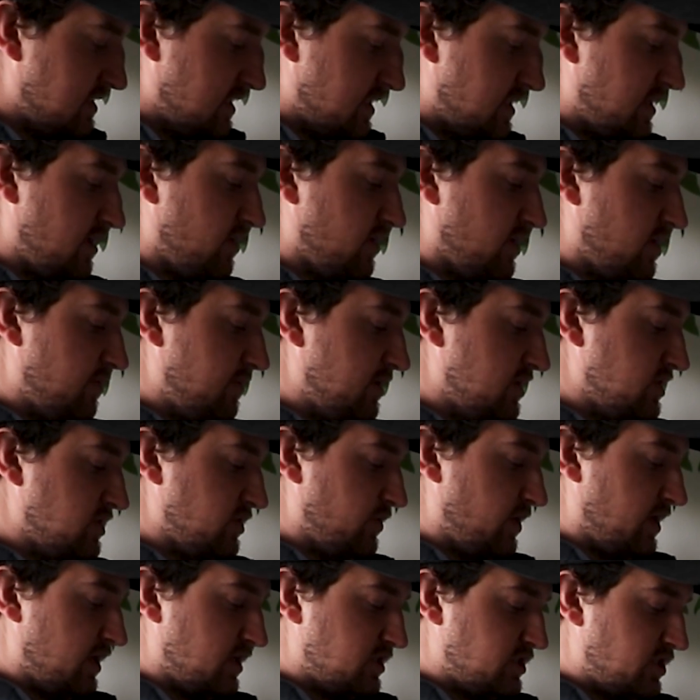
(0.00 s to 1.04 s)
that they're gonna be
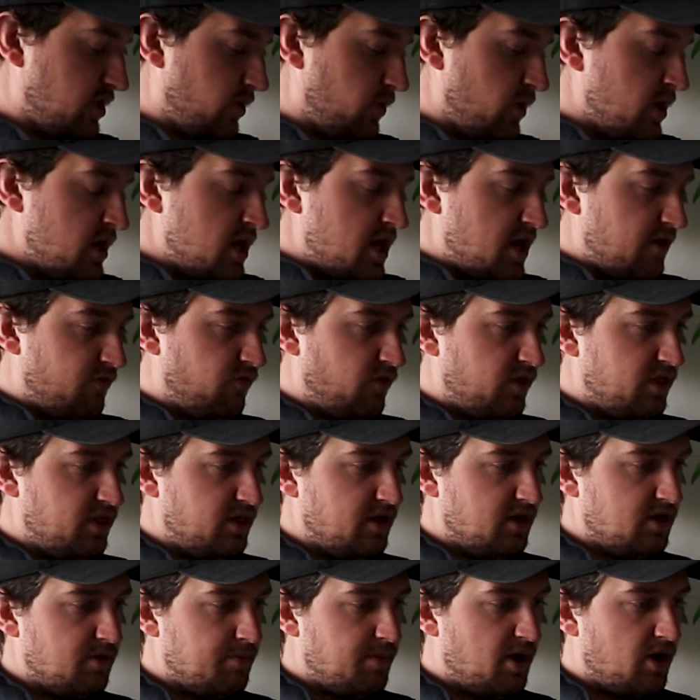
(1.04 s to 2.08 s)
doing. So if we
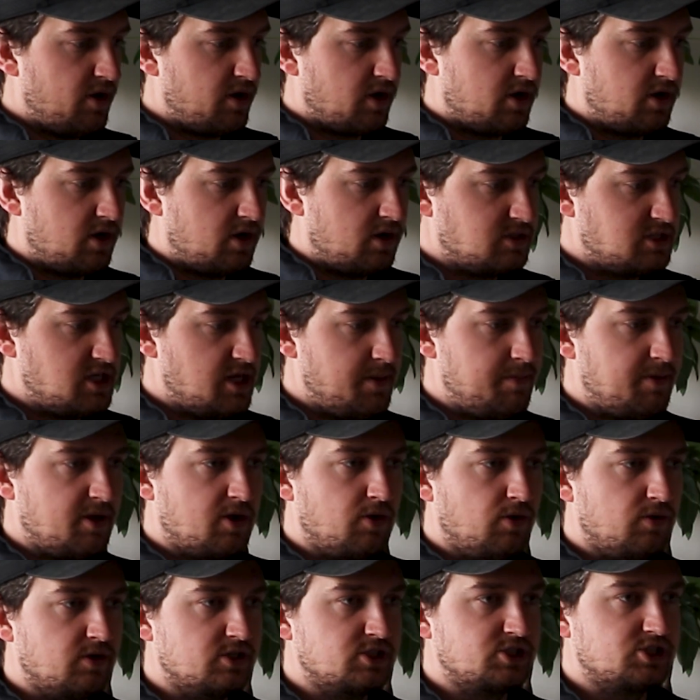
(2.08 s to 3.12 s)
think about a
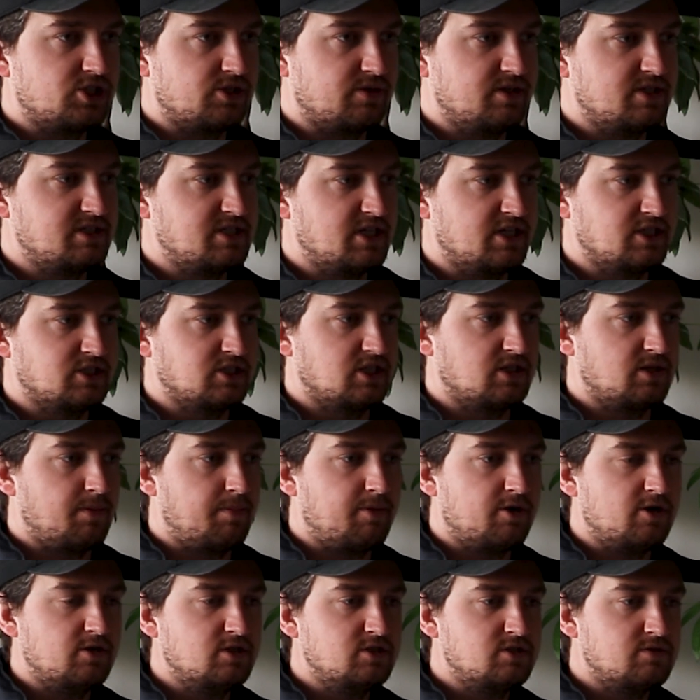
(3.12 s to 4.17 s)
typical insurance agent, the
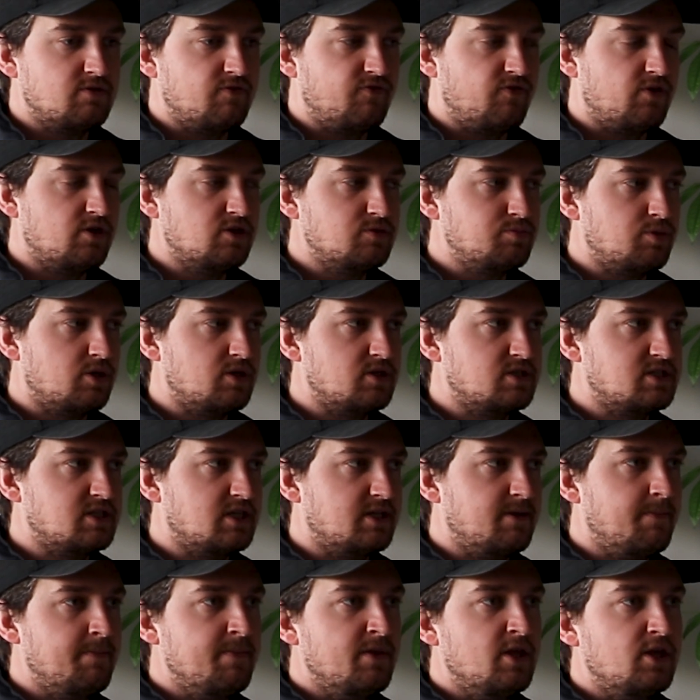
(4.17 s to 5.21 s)
pers- first
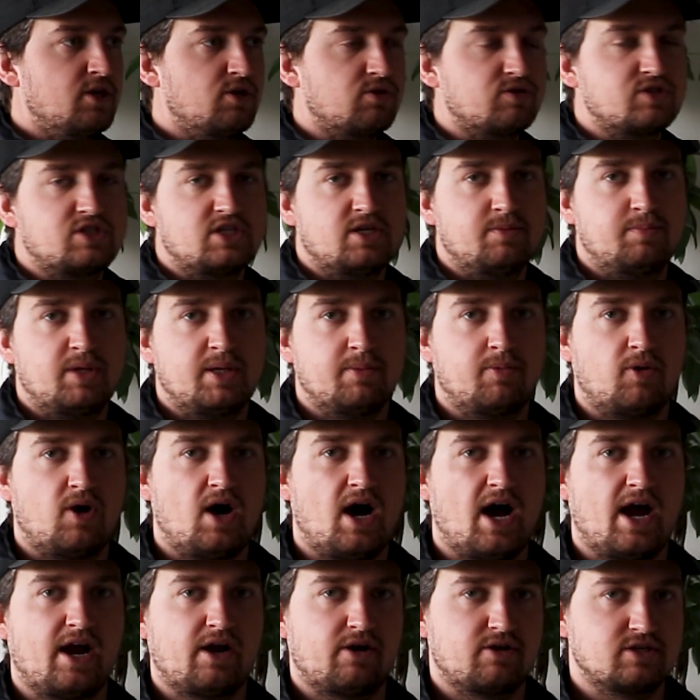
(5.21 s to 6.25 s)
person you'll see people
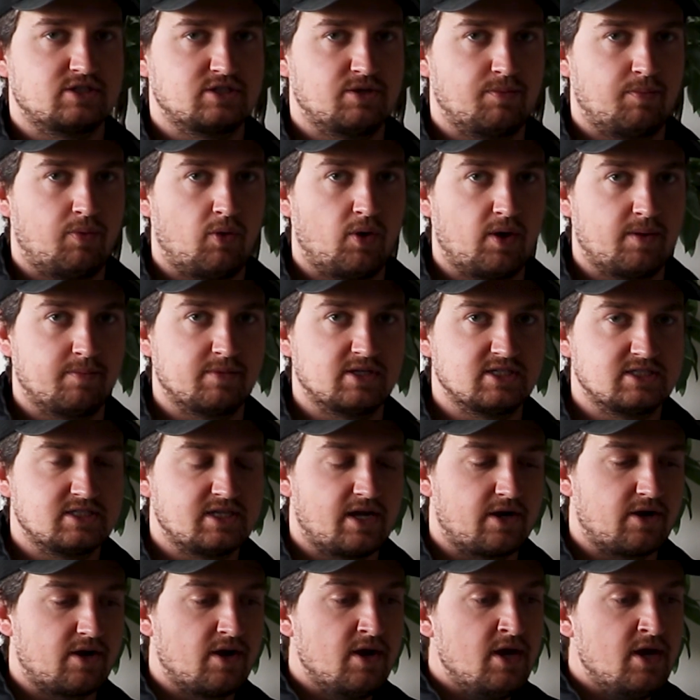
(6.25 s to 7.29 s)
hire is an appointment setter.